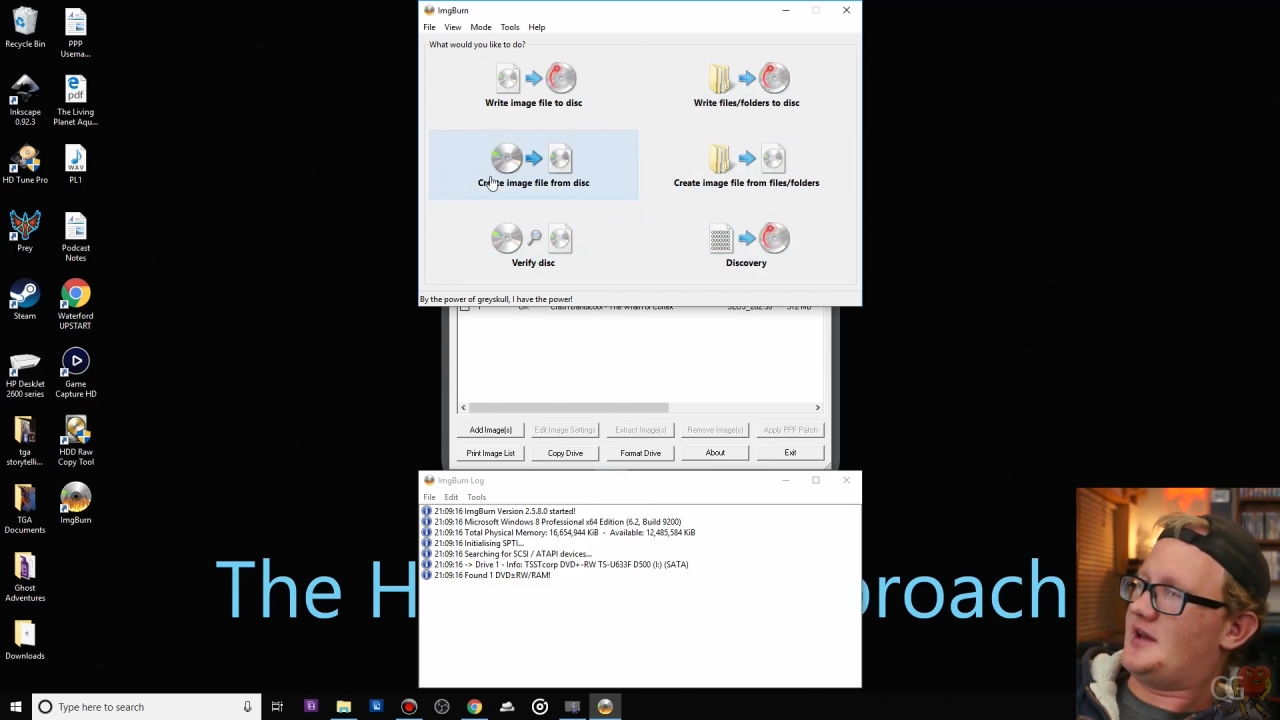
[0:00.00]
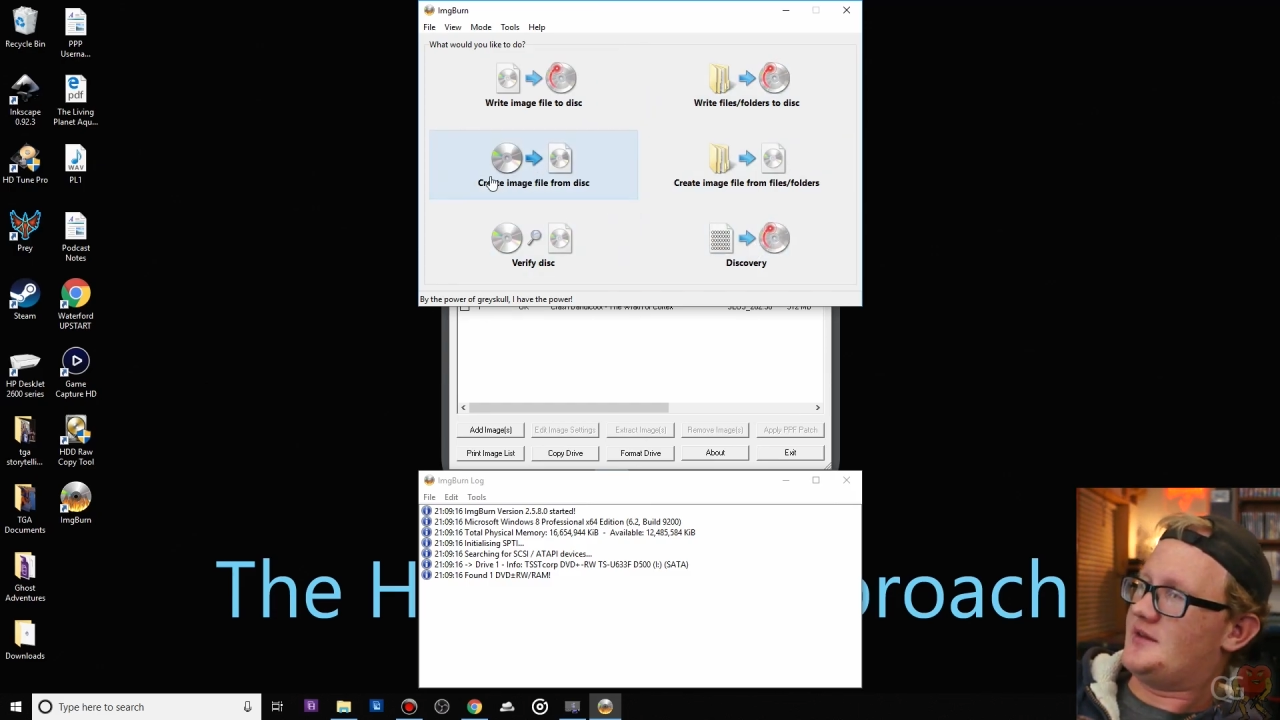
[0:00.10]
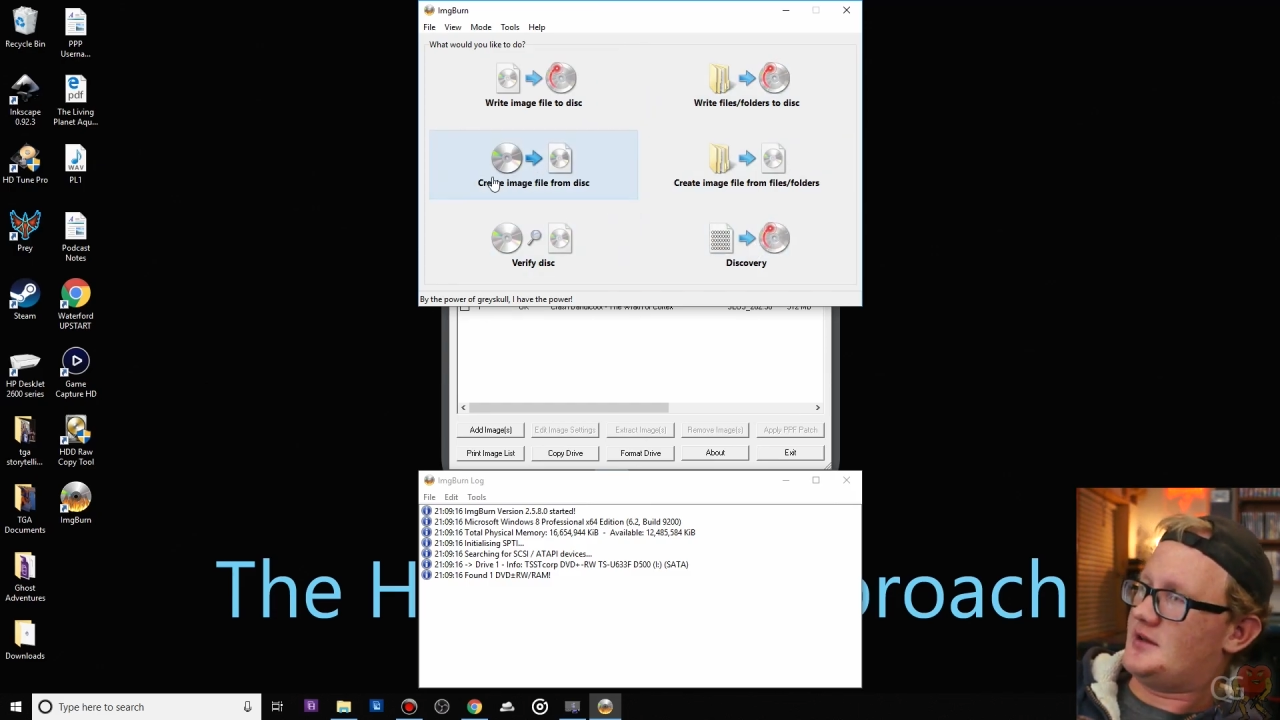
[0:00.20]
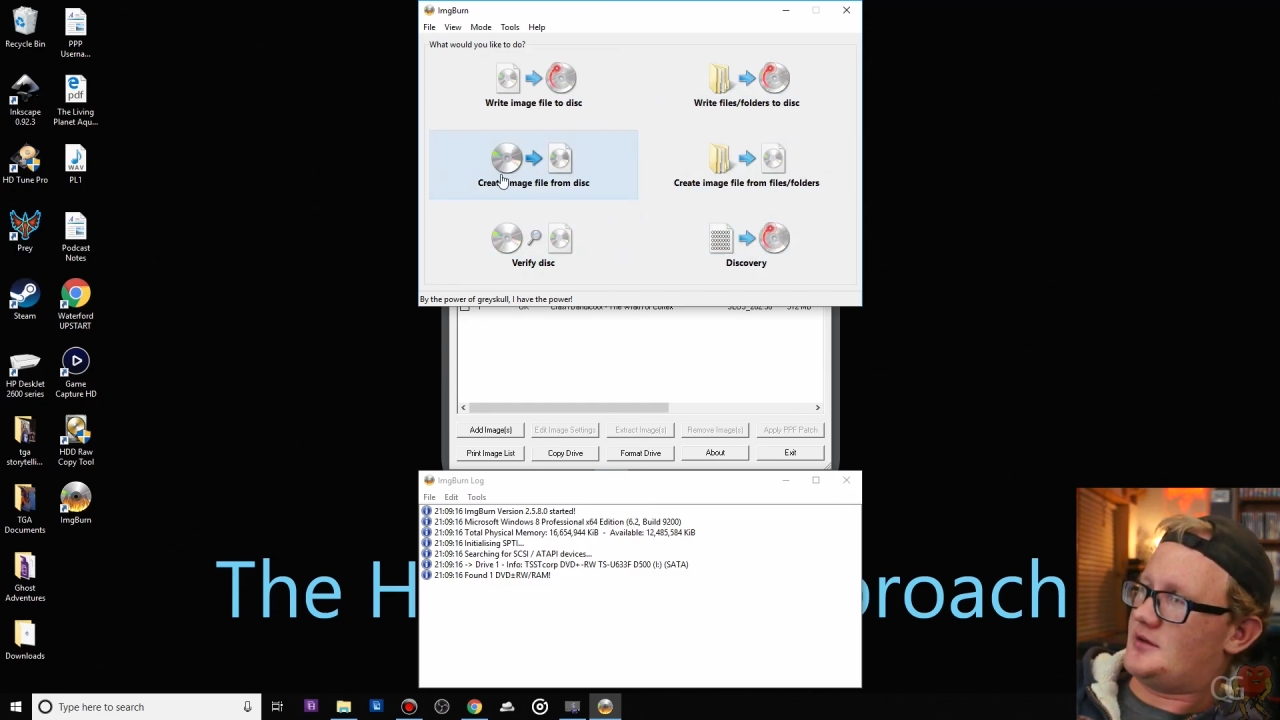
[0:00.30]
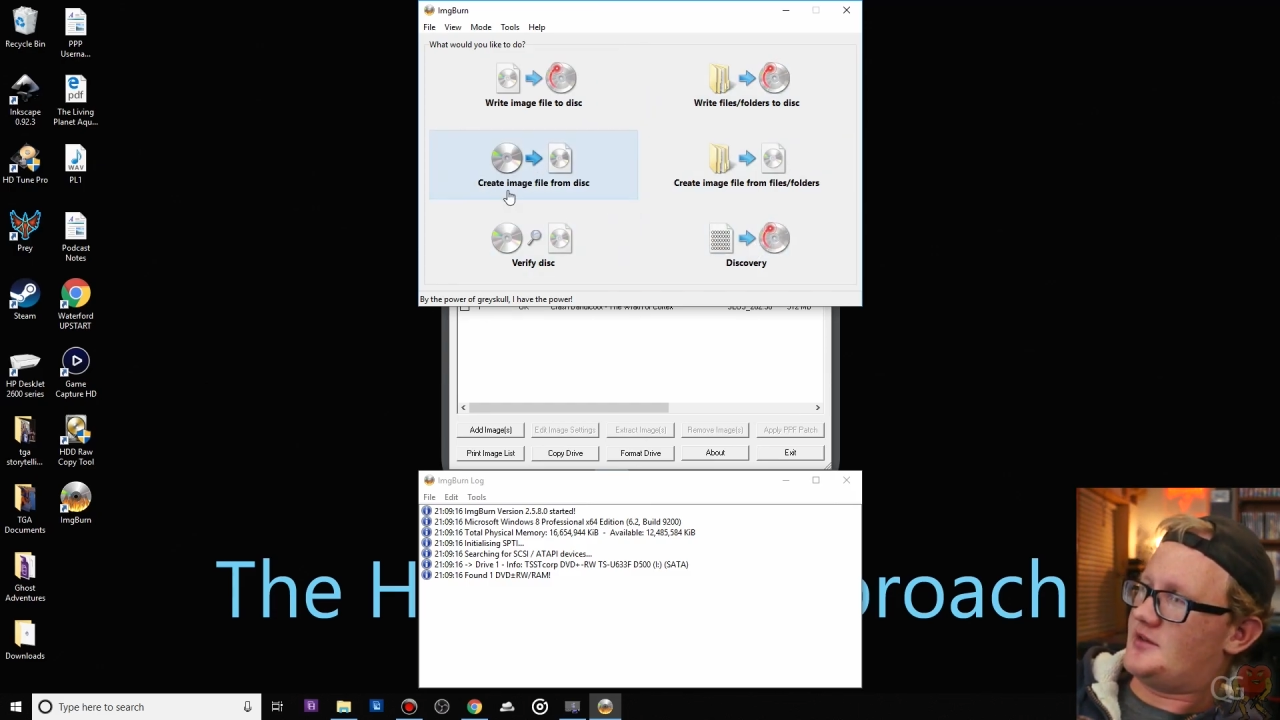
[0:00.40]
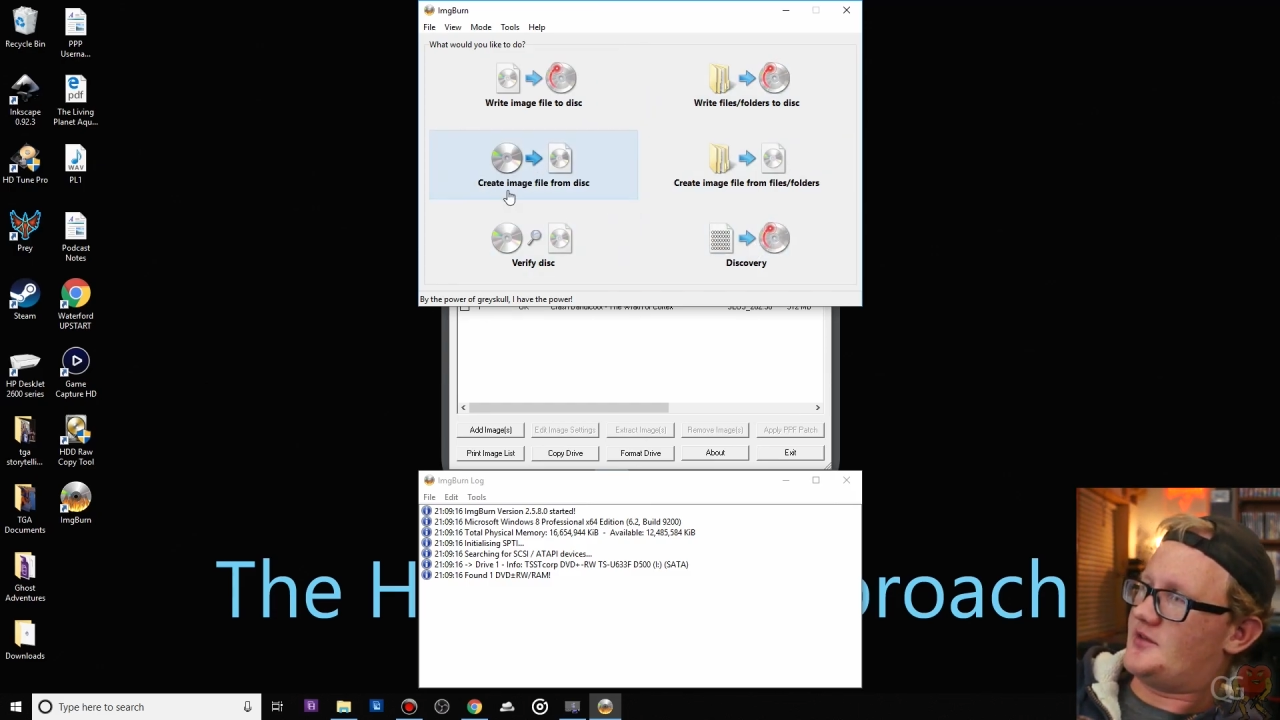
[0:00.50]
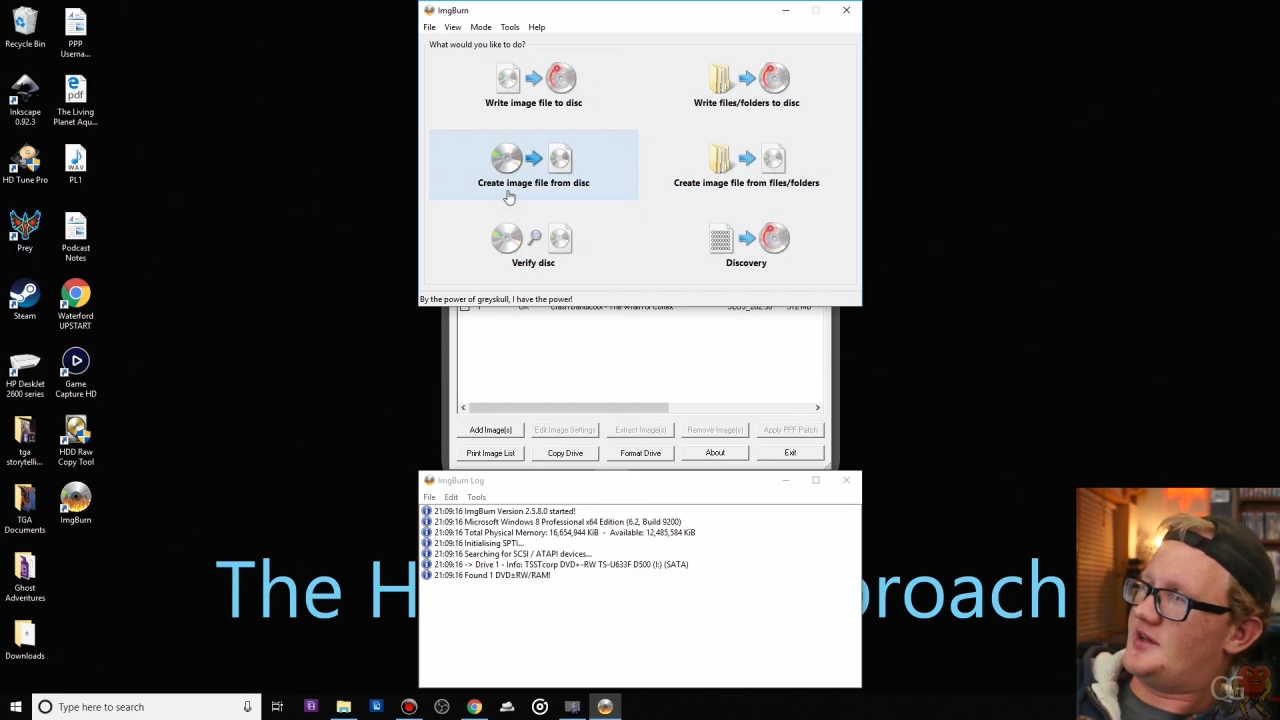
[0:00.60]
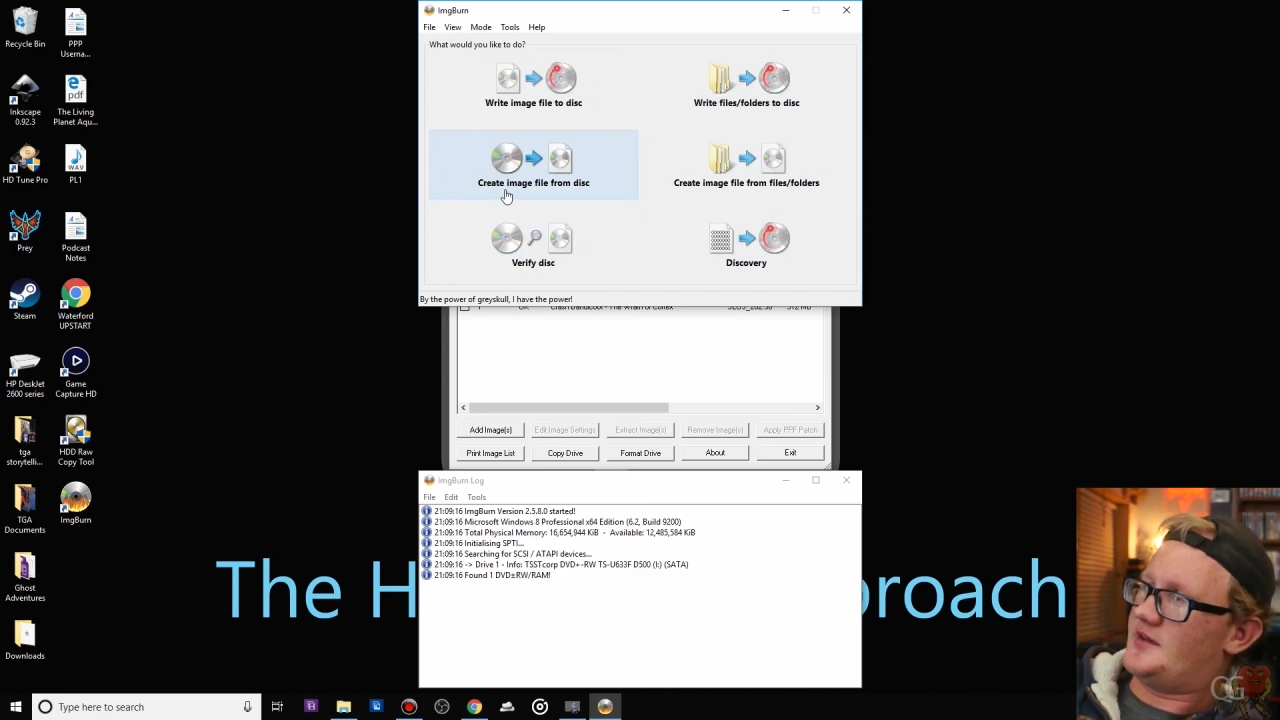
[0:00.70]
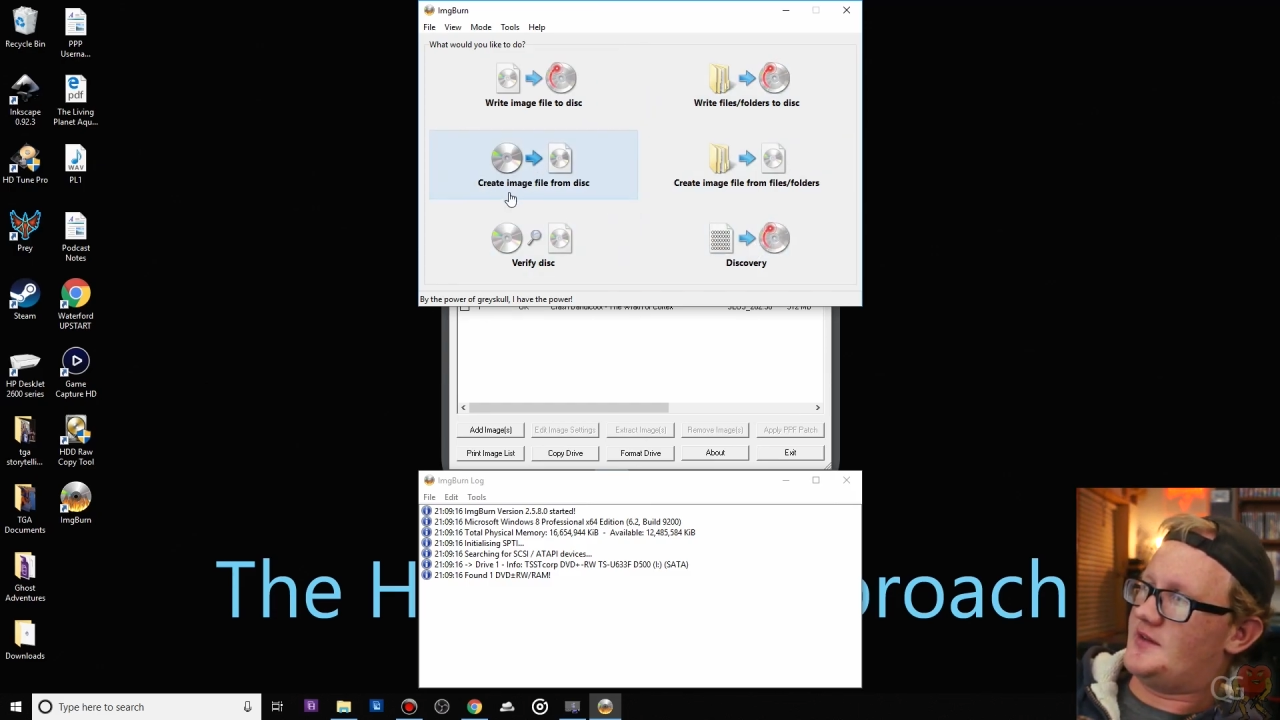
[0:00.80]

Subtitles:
mainly are interested